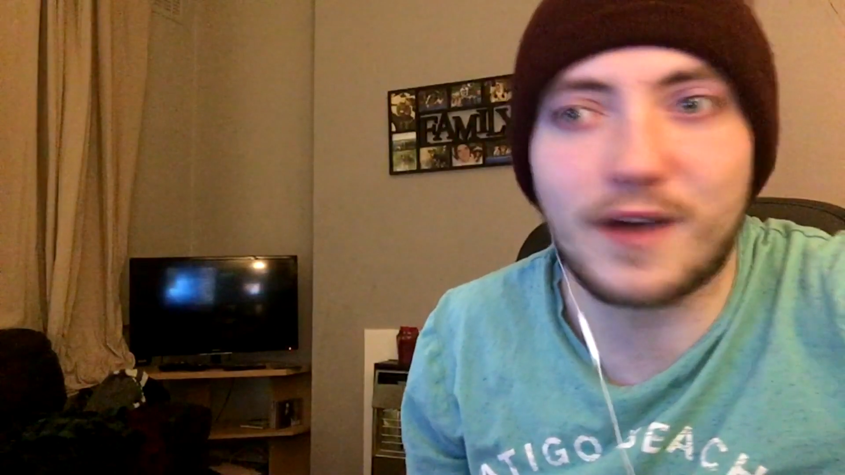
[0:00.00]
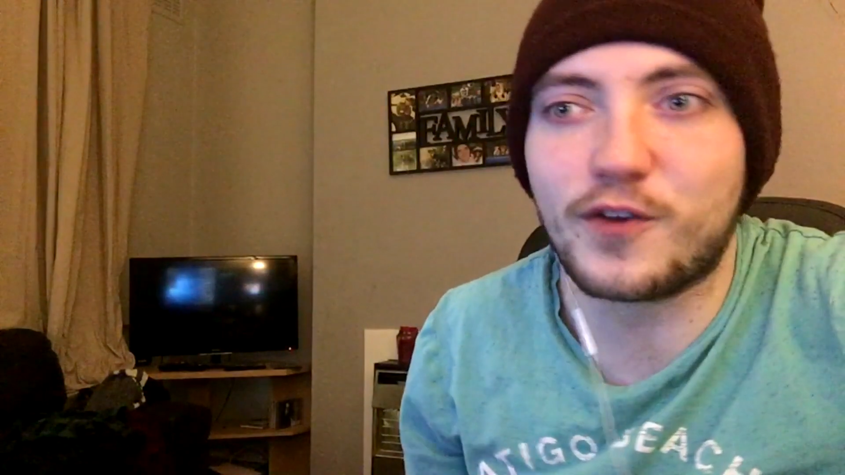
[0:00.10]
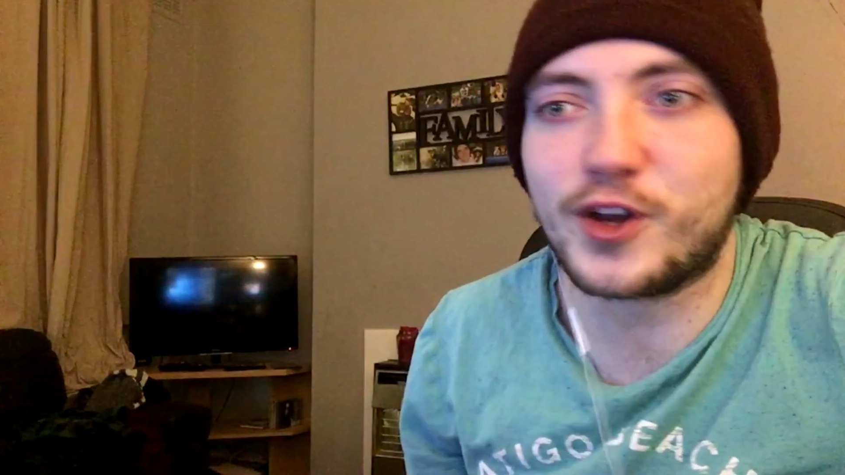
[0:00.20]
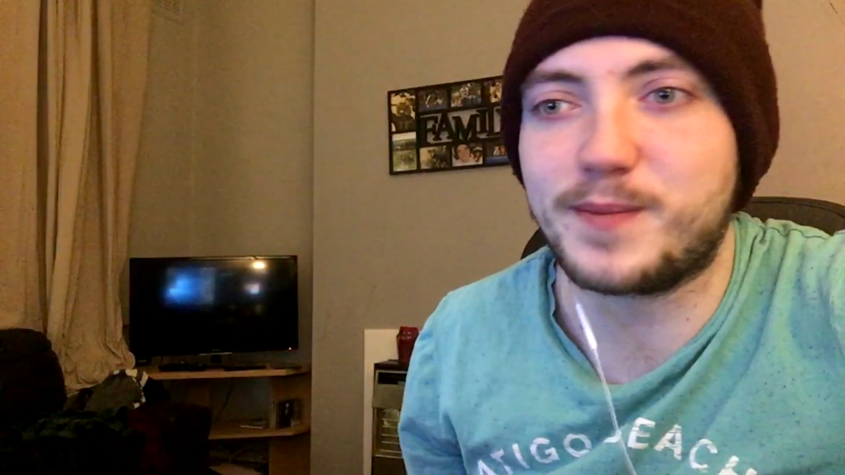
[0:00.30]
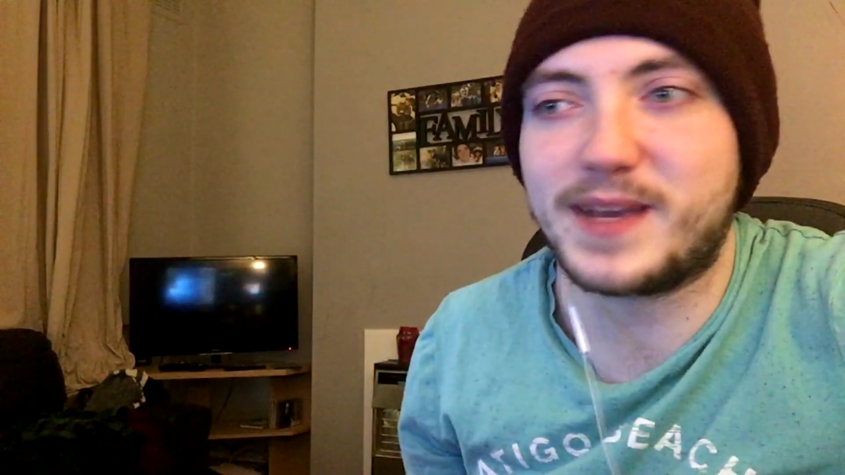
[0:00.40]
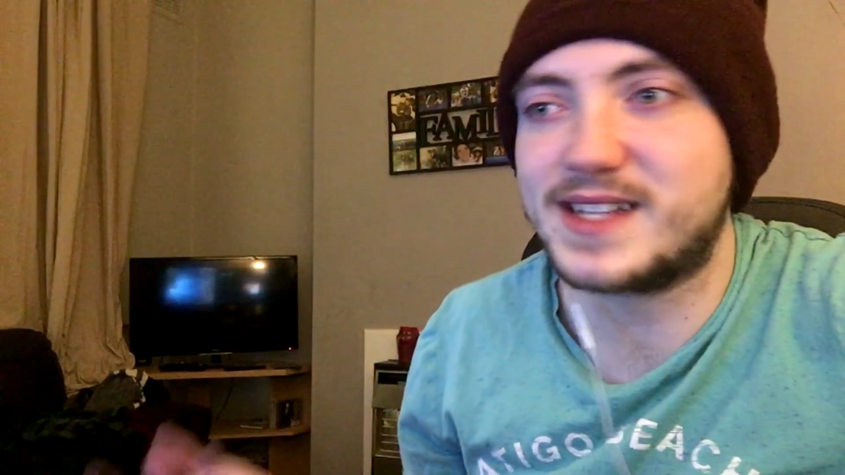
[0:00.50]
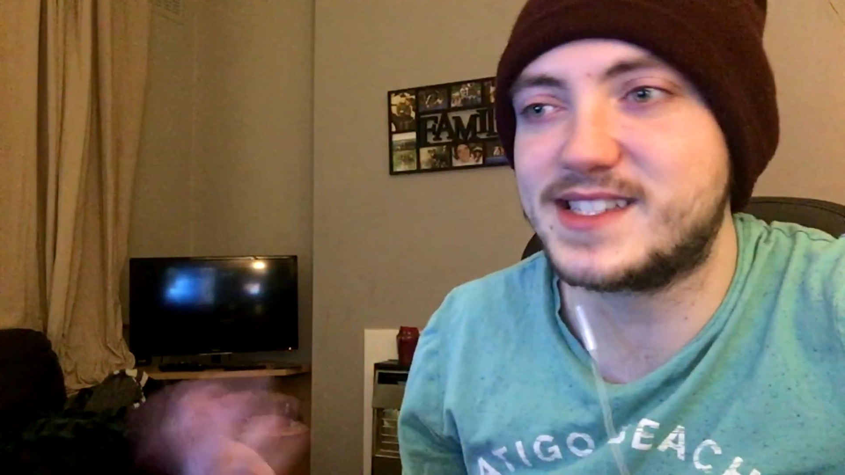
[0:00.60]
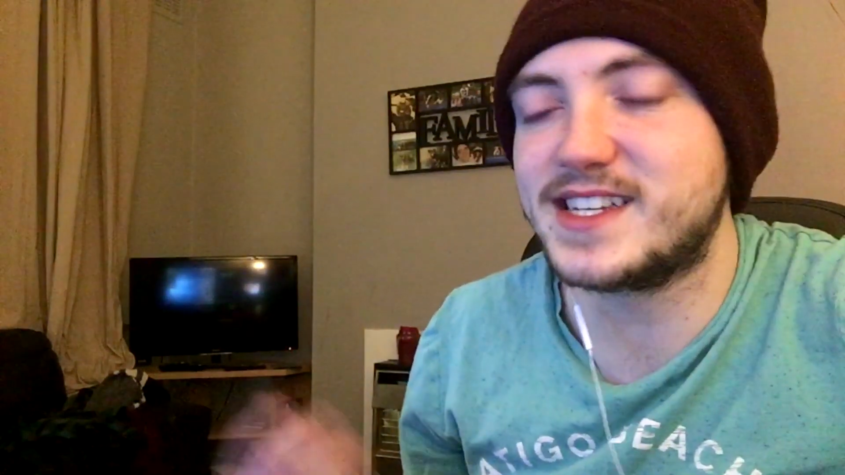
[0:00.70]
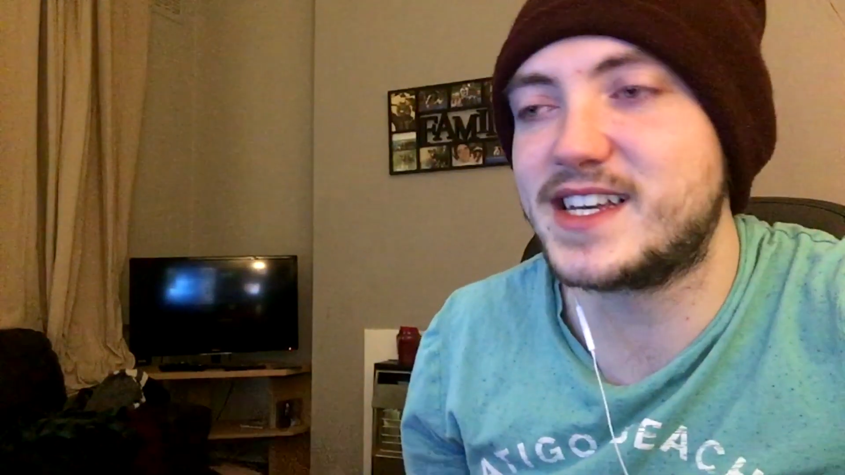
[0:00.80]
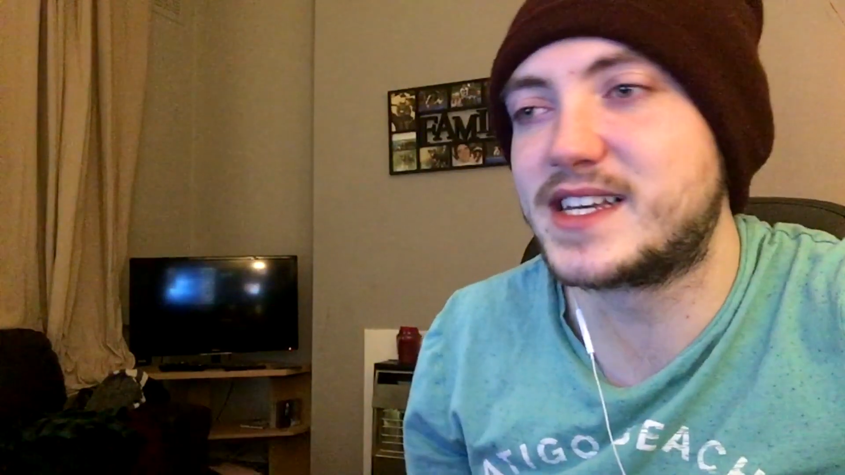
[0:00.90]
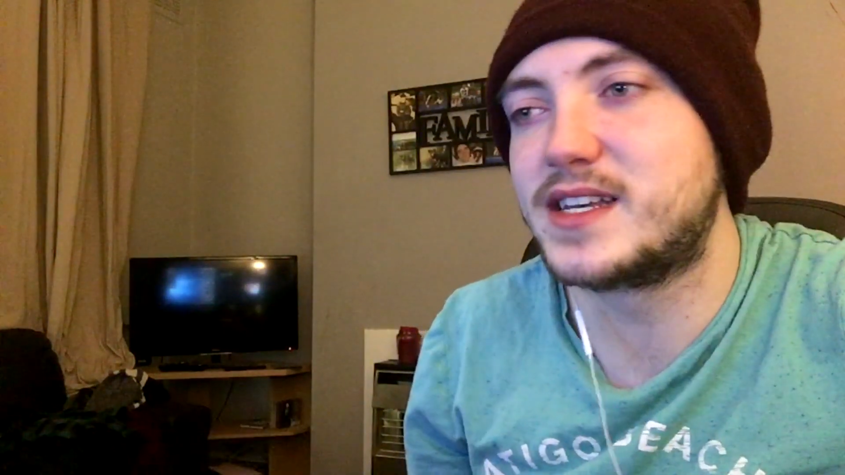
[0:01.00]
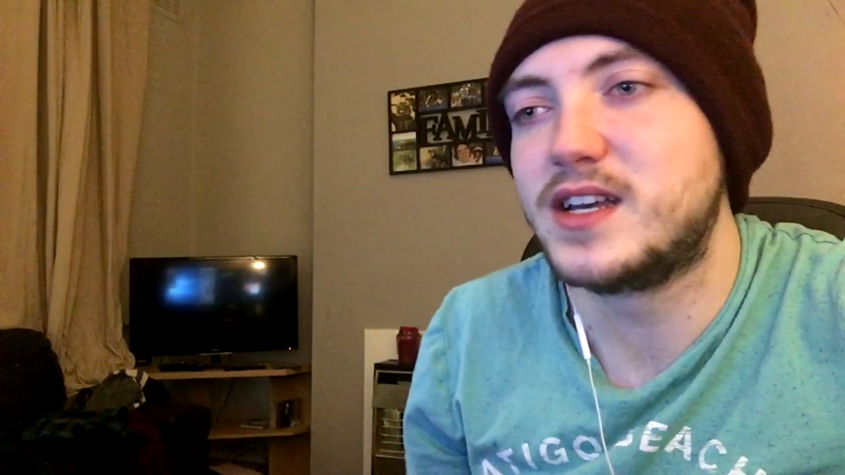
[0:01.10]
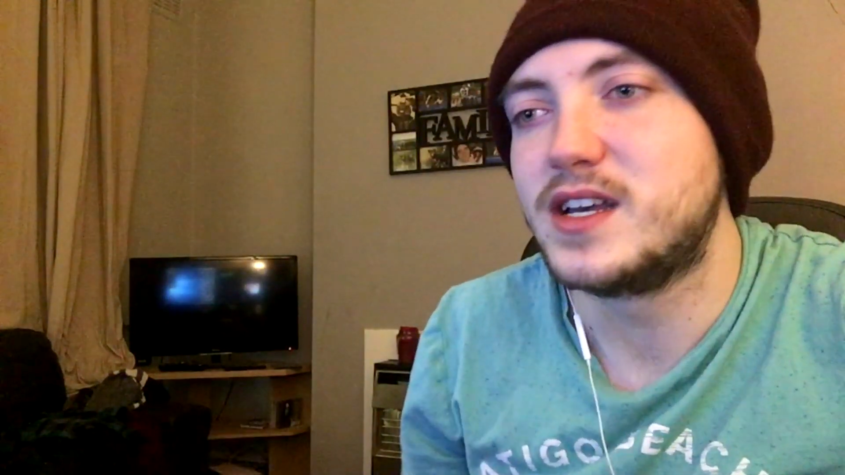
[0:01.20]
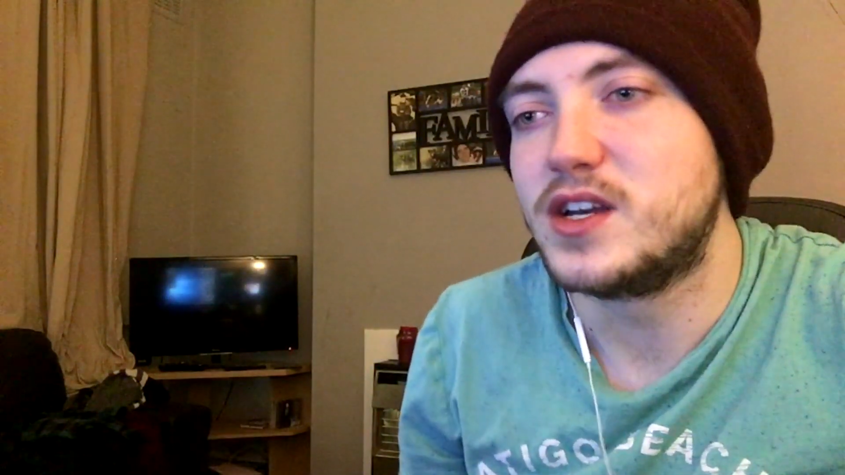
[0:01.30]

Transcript: I thought he'd be a dick.